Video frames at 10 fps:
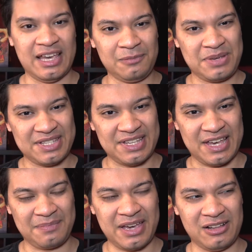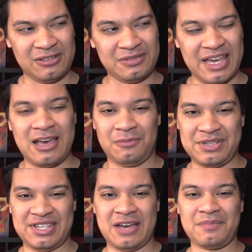
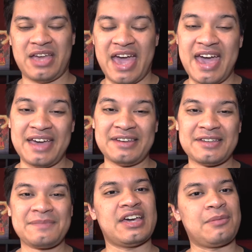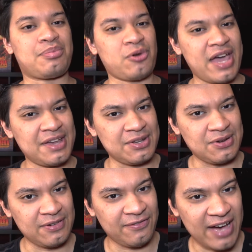LPCM, and a brand
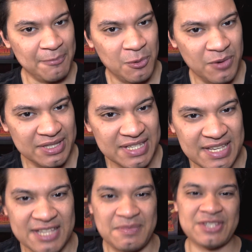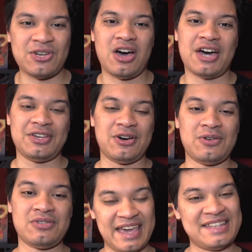new 5.1 DTS master
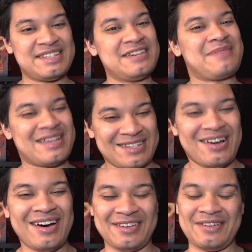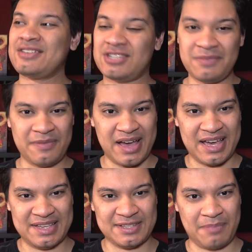audio, HD master audio,
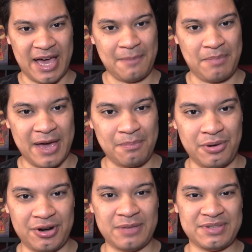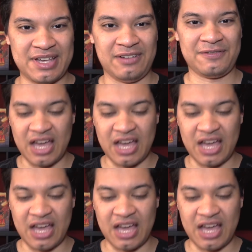supervised by Ben Burtt himself.